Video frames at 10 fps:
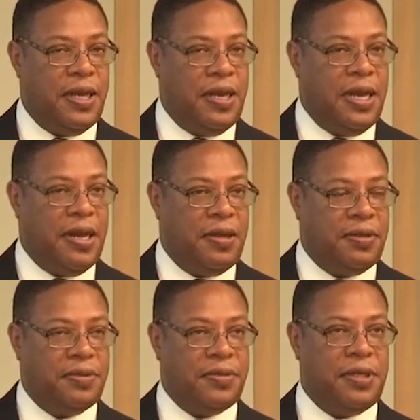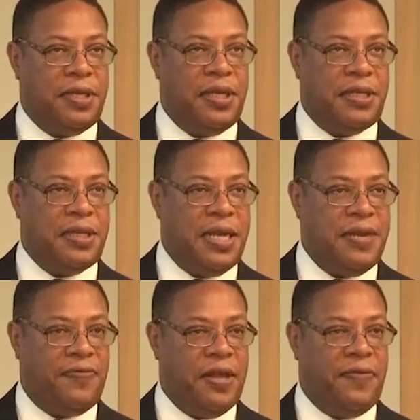Now,
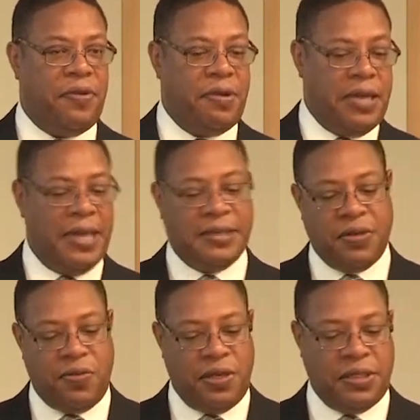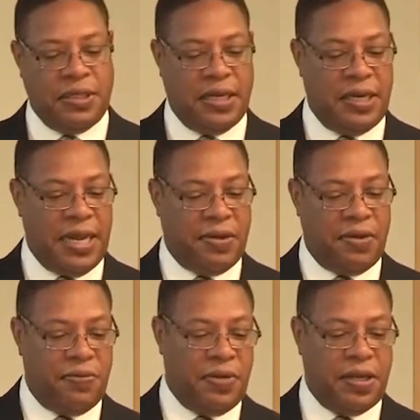if you're asking questions that are not
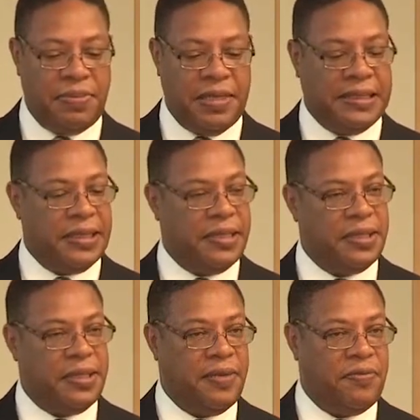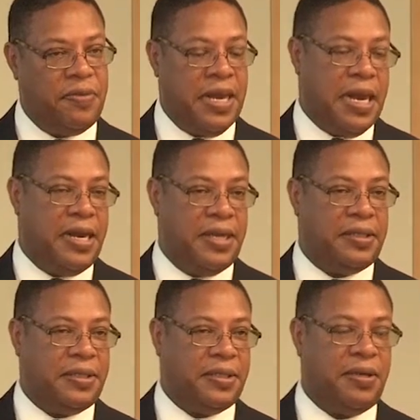going to really be sensitive, you may not
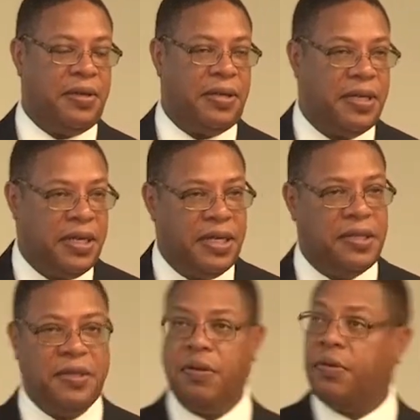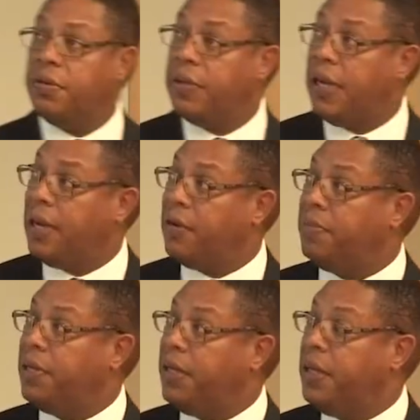necessarily need to go through the
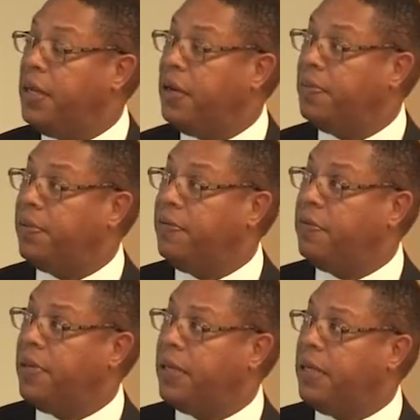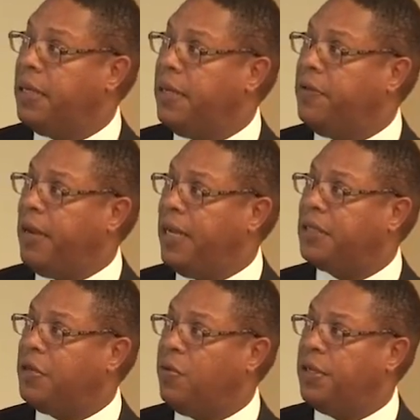IRB approval. But if you're
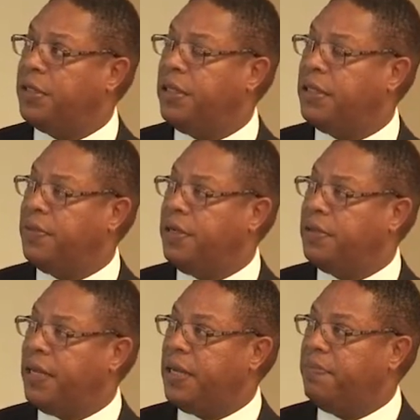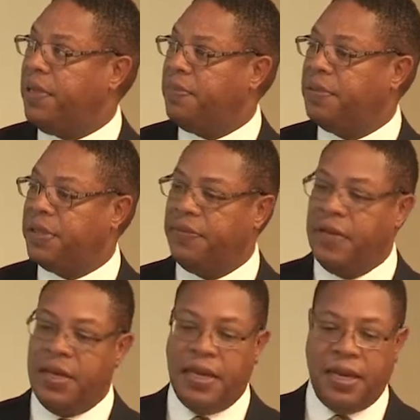asking questions where you're taking people's their
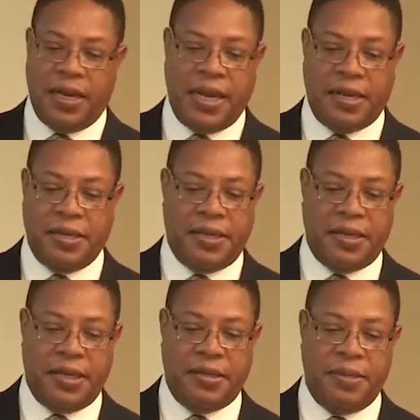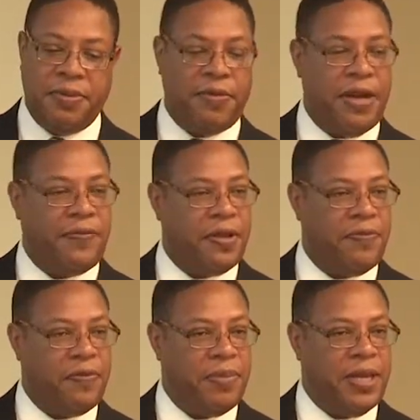demographic
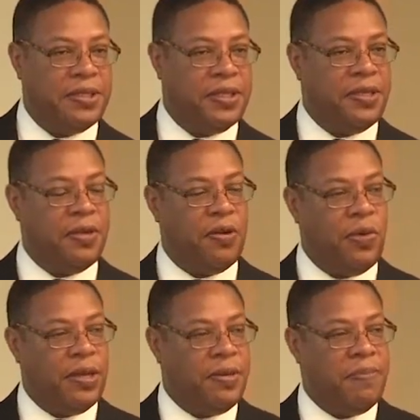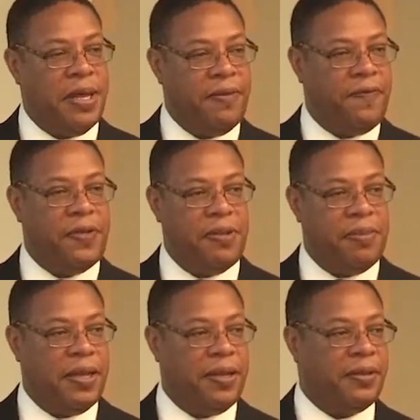information, whether they're male,
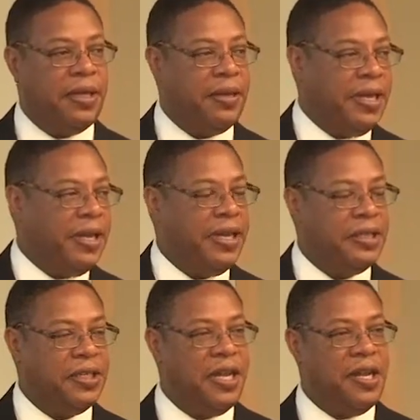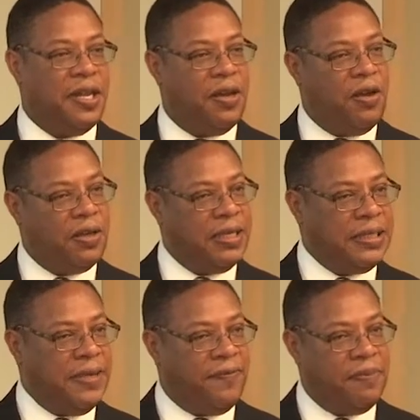female, their age, all of
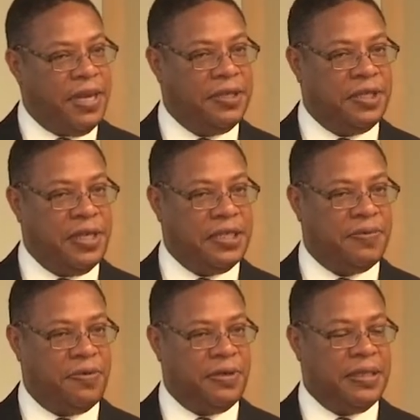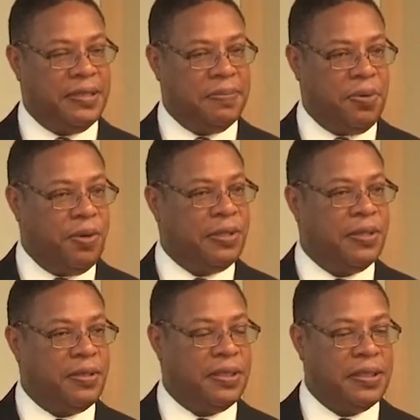this information that's very
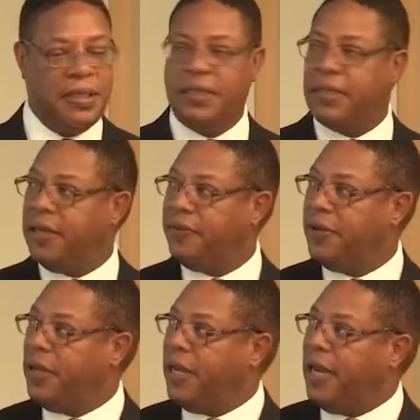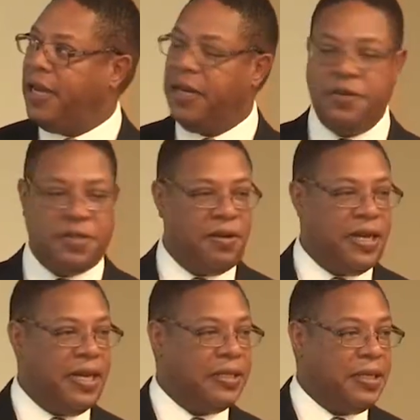personal and sensitive, and then you start
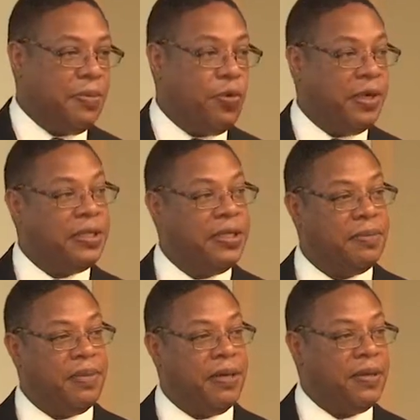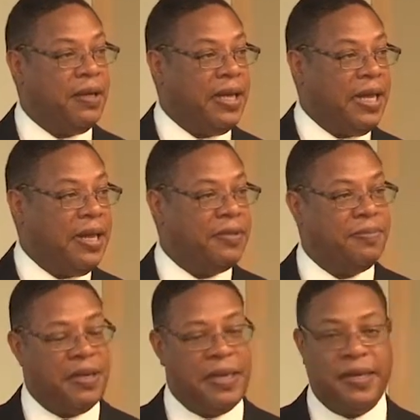asking them questions about their lives,
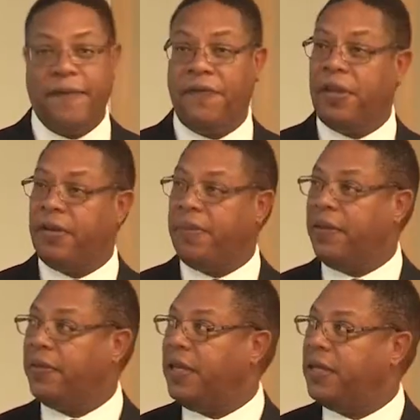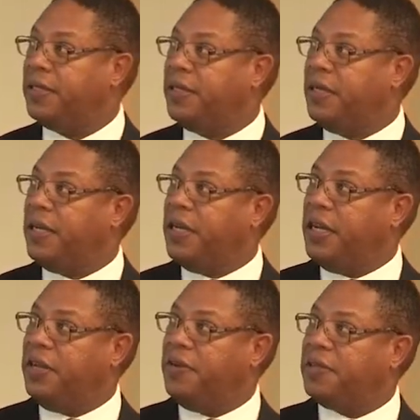about how they feel about things,
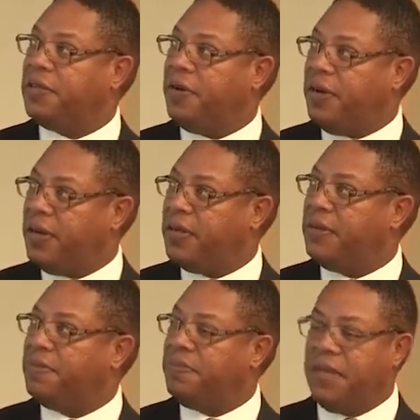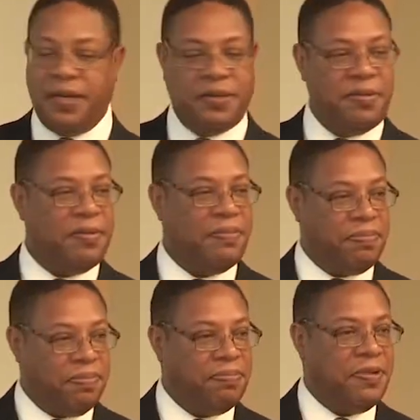you're starting to get into,
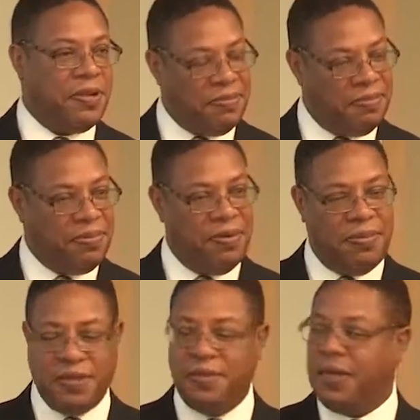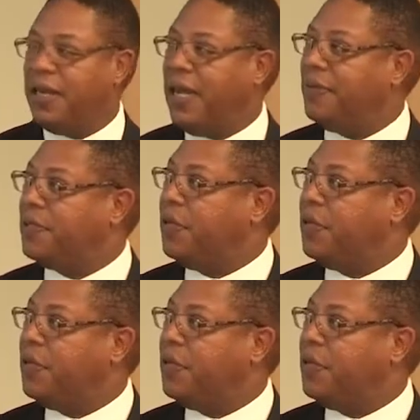you can probe into their lives.